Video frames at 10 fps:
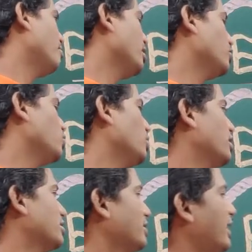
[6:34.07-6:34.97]
make you
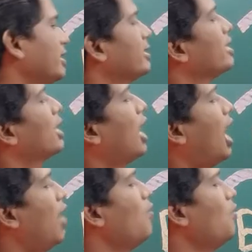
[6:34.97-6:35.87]
understand
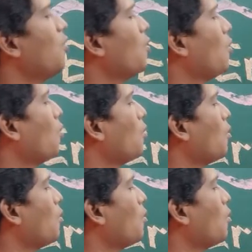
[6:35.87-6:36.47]
how